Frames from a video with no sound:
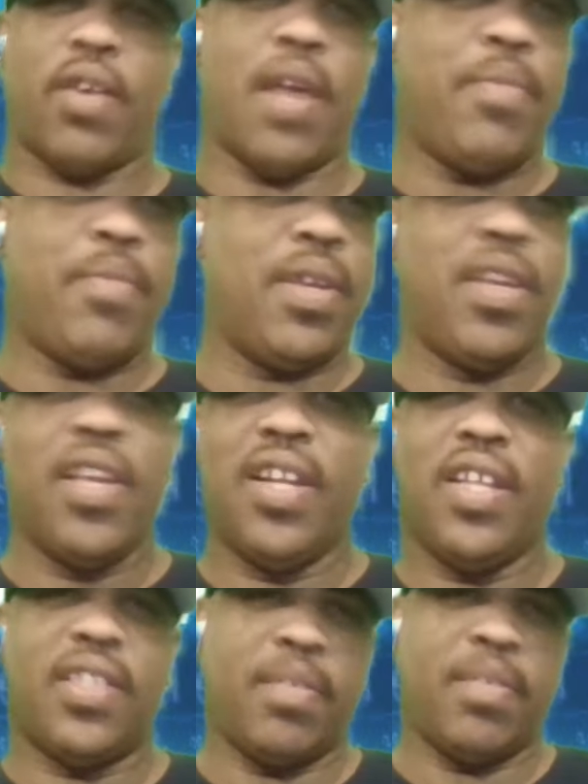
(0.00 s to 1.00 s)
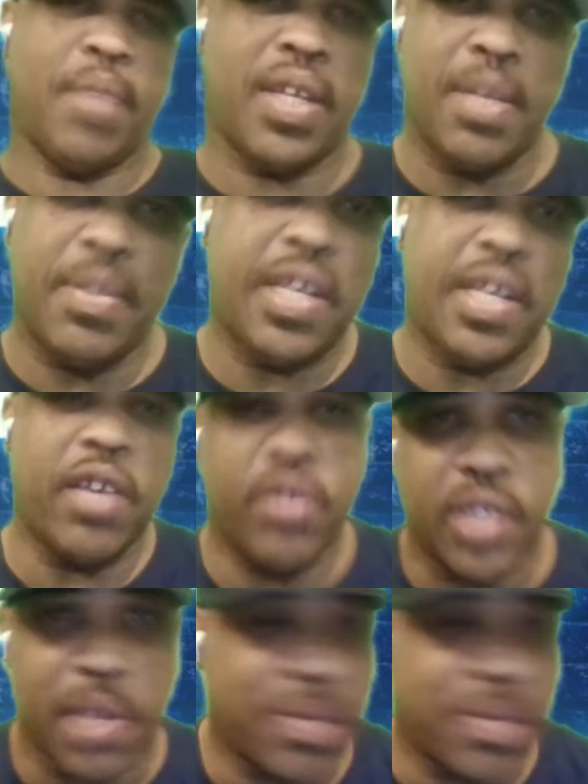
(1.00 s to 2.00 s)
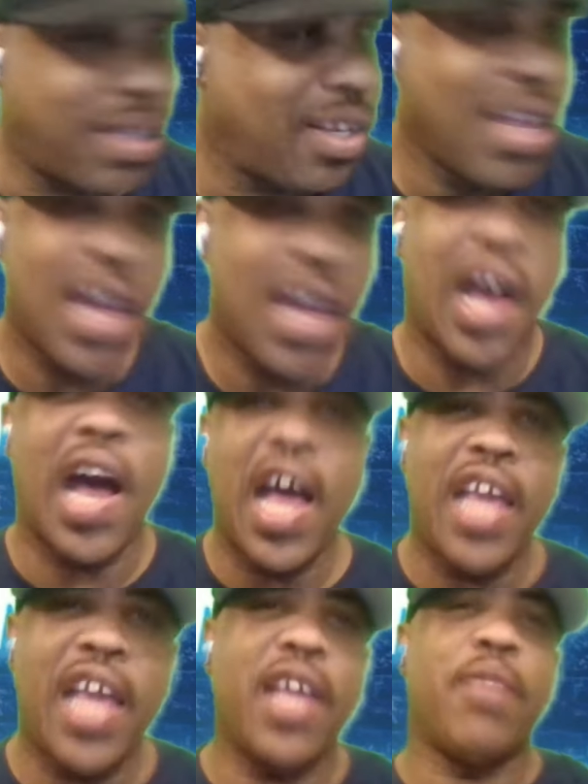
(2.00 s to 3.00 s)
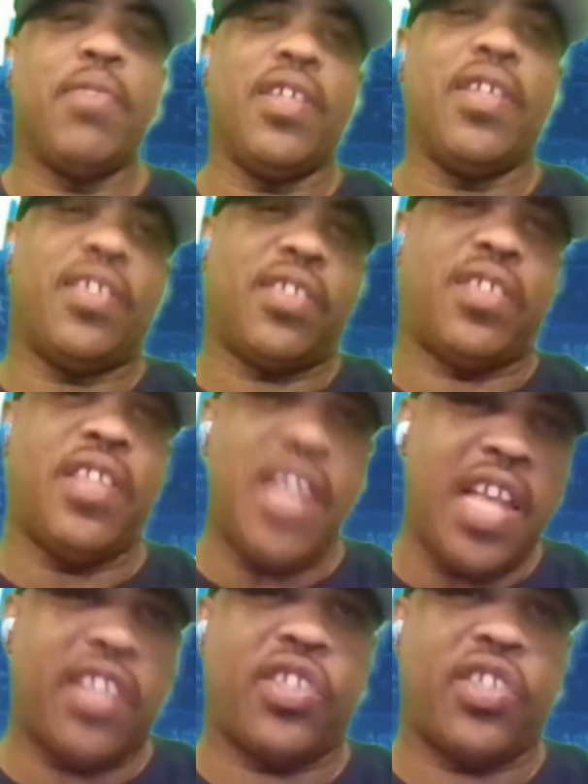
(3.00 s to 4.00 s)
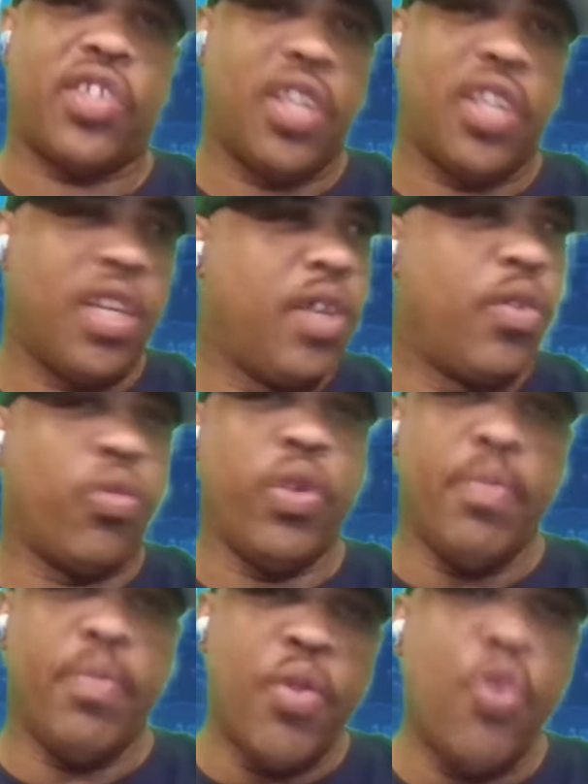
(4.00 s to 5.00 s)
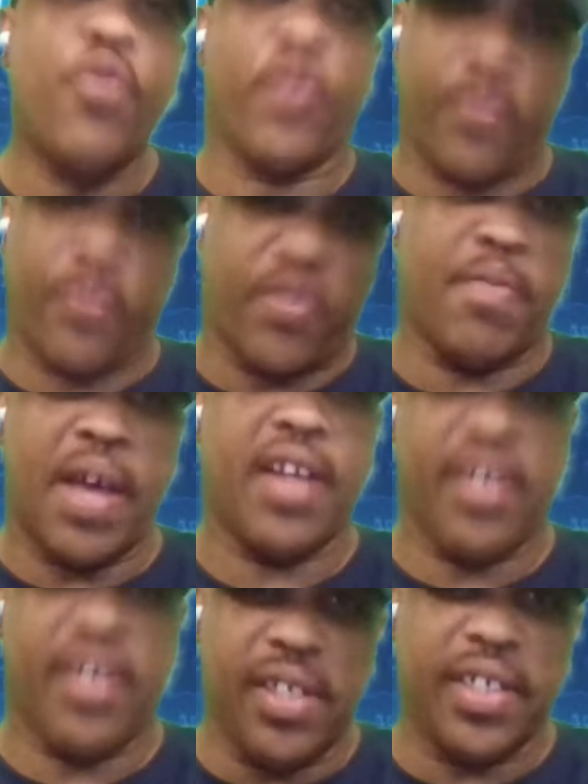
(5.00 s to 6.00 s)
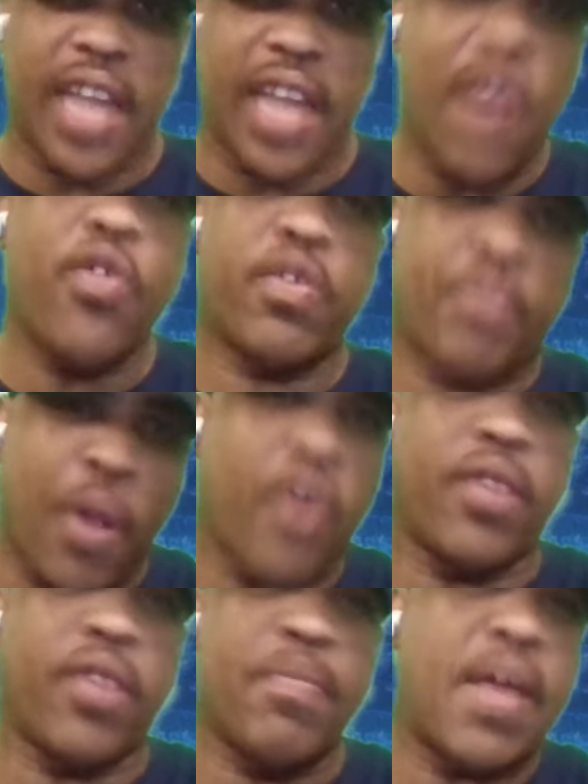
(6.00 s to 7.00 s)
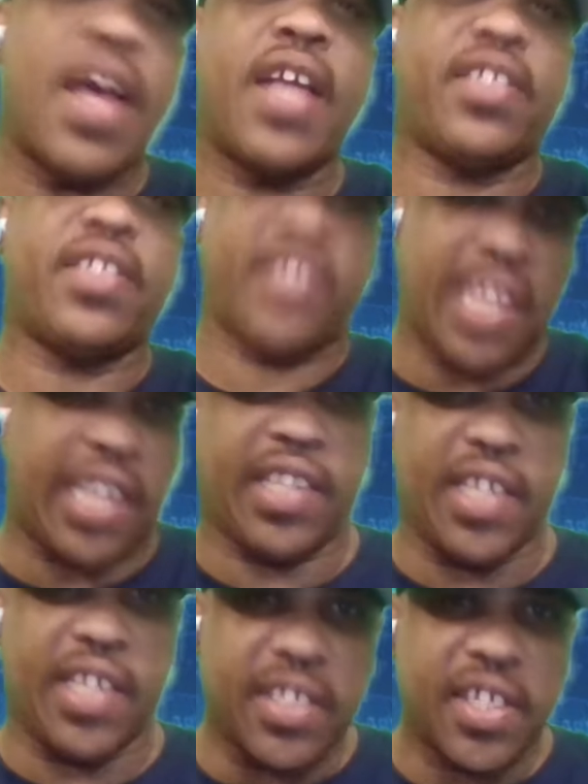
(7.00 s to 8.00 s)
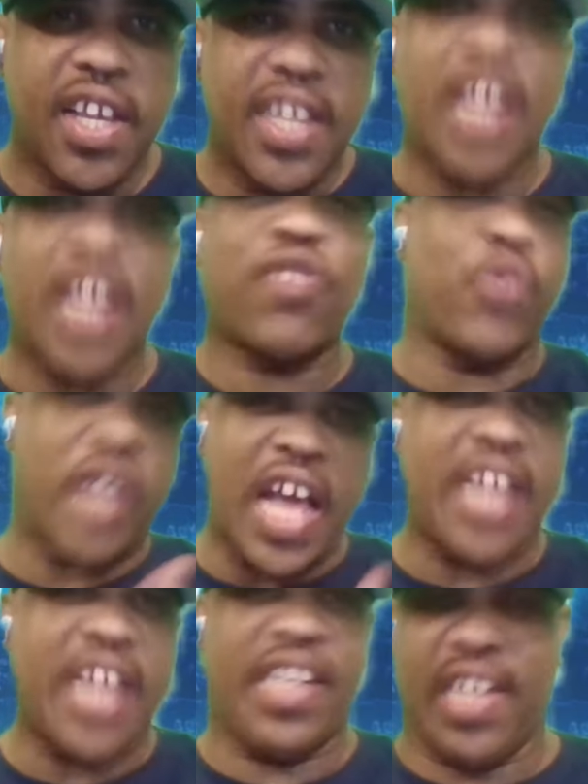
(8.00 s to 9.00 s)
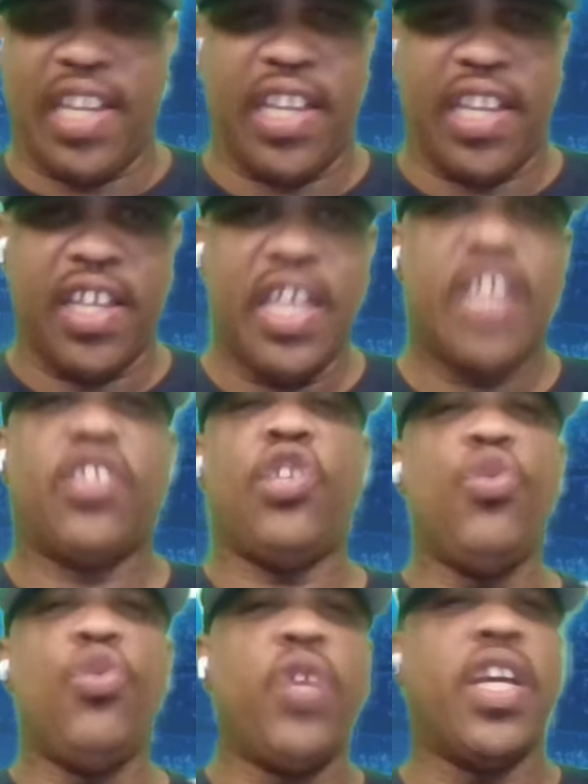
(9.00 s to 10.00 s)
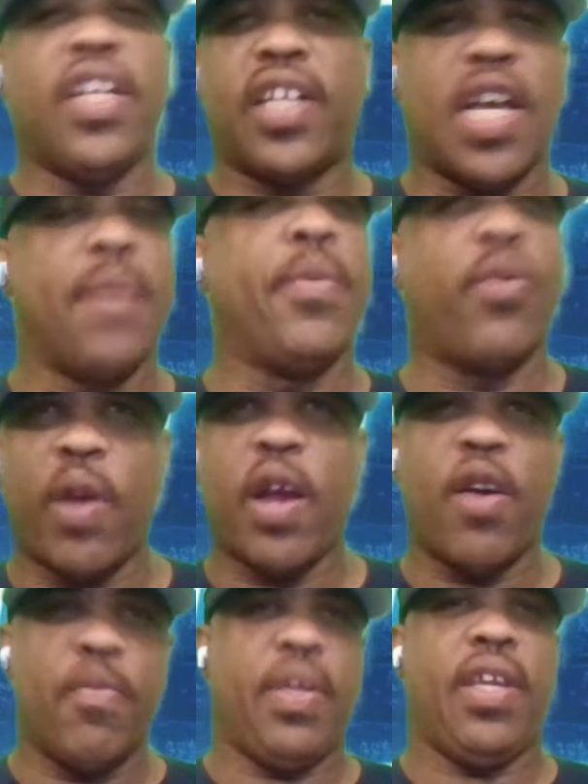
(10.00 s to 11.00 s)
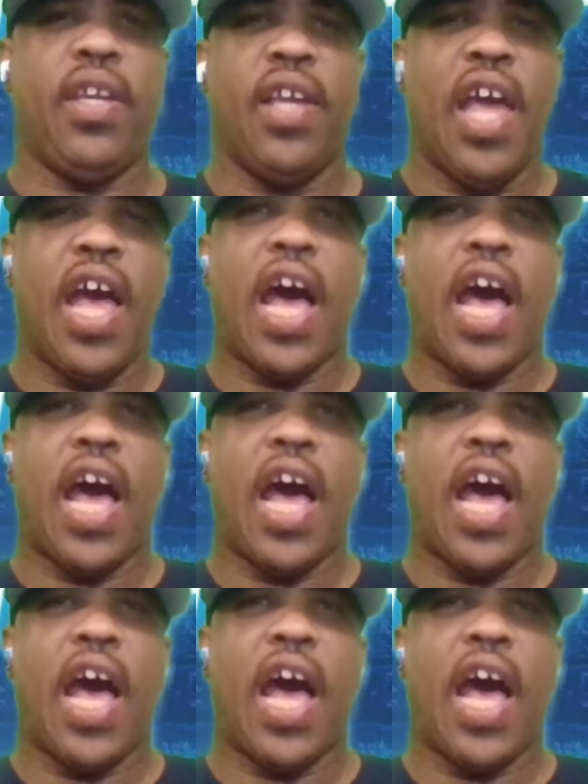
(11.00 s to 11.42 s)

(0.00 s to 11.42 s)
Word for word: I'm not, listen, man. Let me tell you something. I am the snitch remover from my hood. That was part of my sickness. That's what I did. So you couldn't come around me.